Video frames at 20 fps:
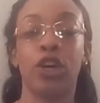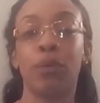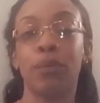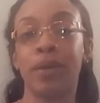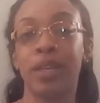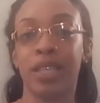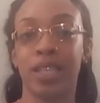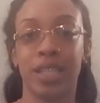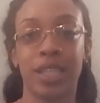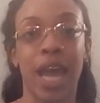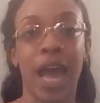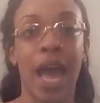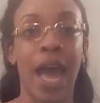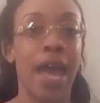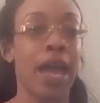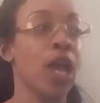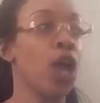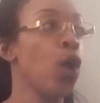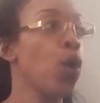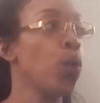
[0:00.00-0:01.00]
Don't be
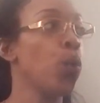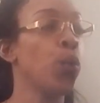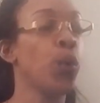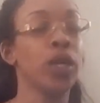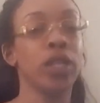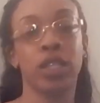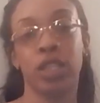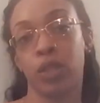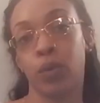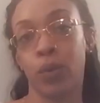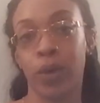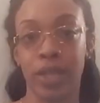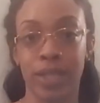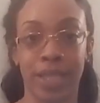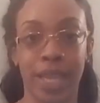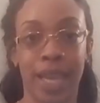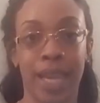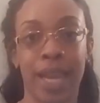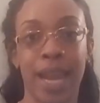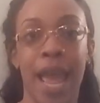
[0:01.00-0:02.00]
shy. What's the
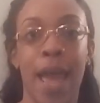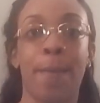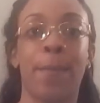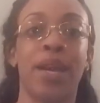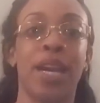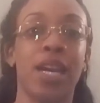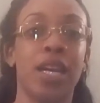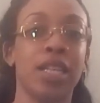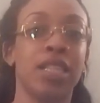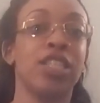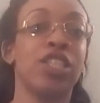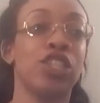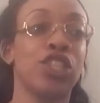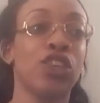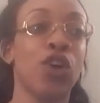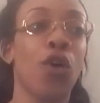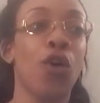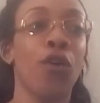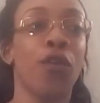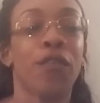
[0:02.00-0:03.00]
worst that can happen? And
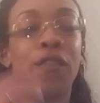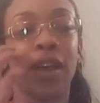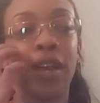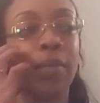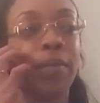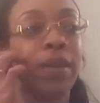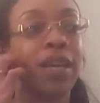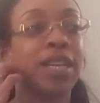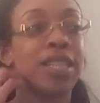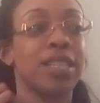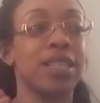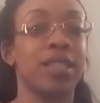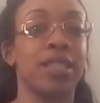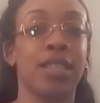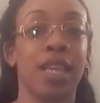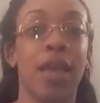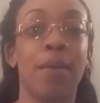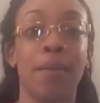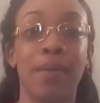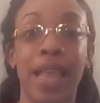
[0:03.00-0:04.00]
it's so funny because
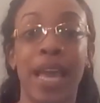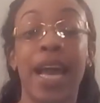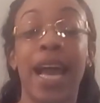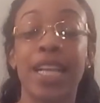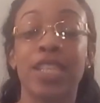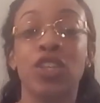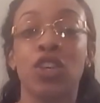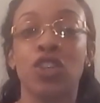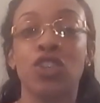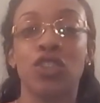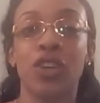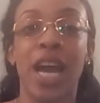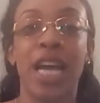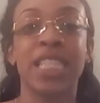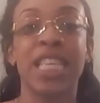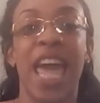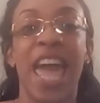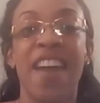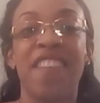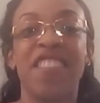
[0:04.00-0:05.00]
like I told you
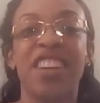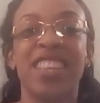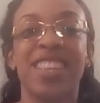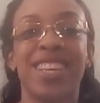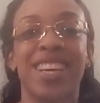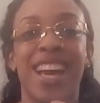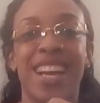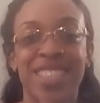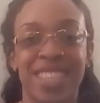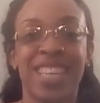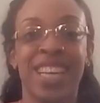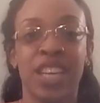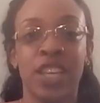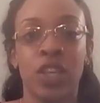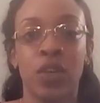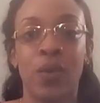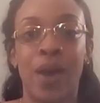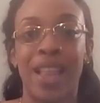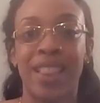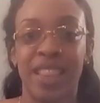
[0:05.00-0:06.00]
guys, everything I
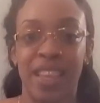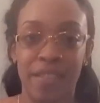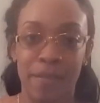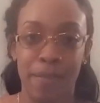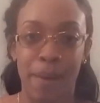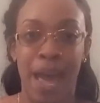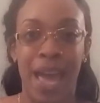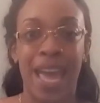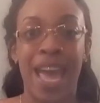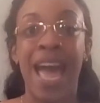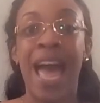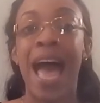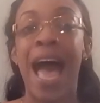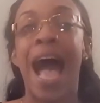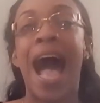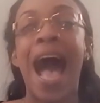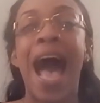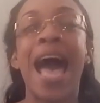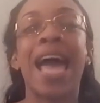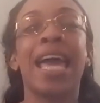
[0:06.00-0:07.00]
tell you, I live by it.
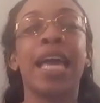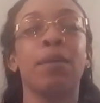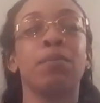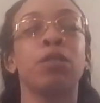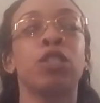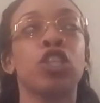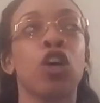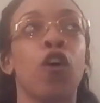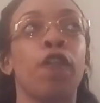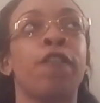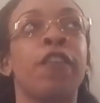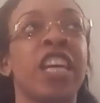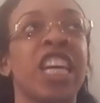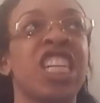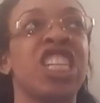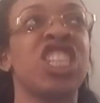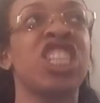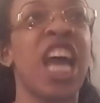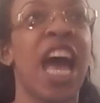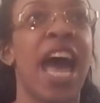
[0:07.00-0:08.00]
I am so
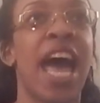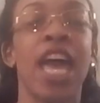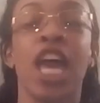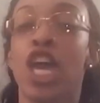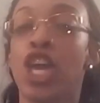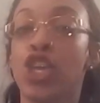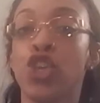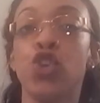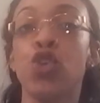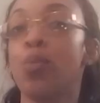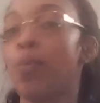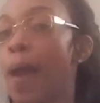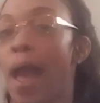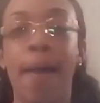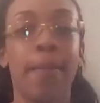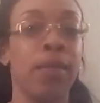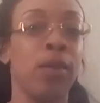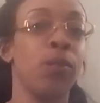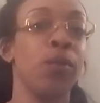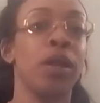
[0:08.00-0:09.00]
freaking shy.
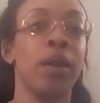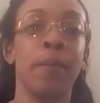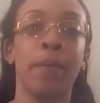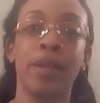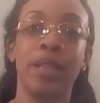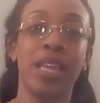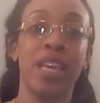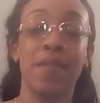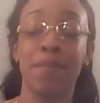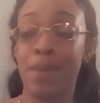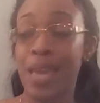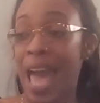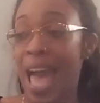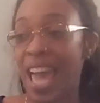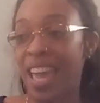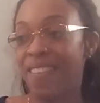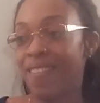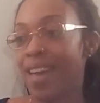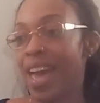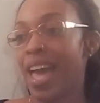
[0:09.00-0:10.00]
You probably wouldn't believe
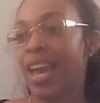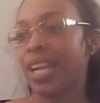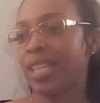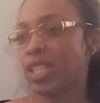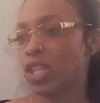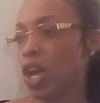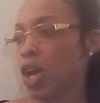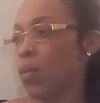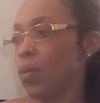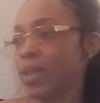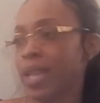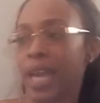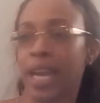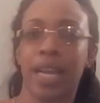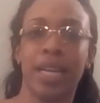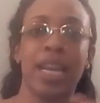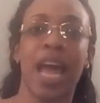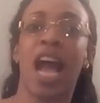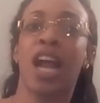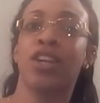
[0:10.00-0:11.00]
me. I even had a talk with
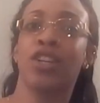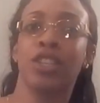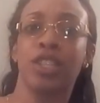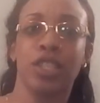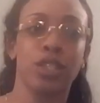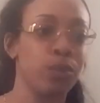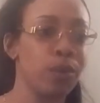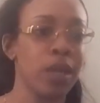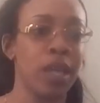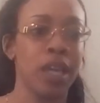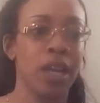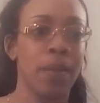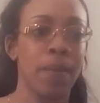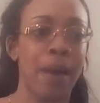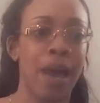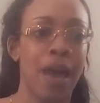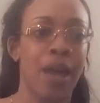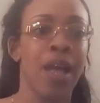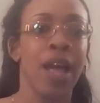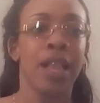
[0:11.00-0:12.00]
like a doctor this
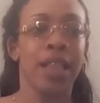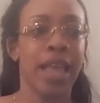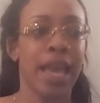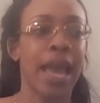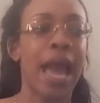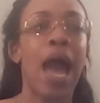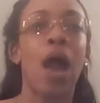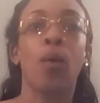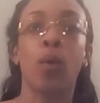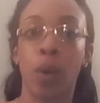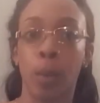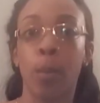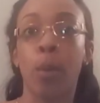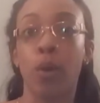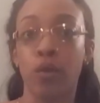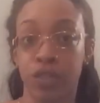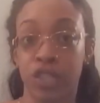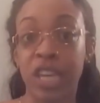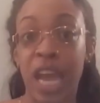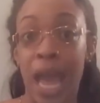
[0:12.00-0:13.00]
weekend about like how
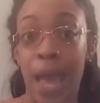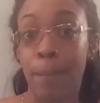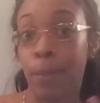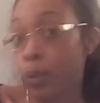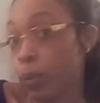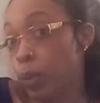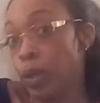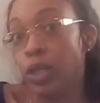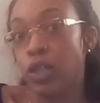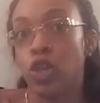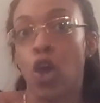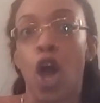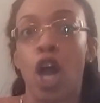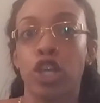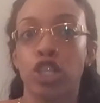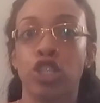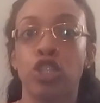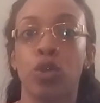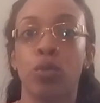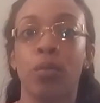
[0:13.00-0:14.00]
we're both shy, but we
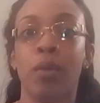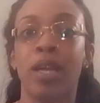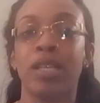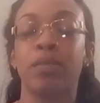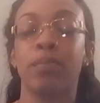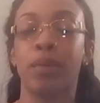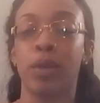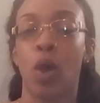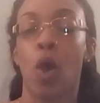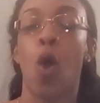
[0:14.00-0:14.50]
talk so much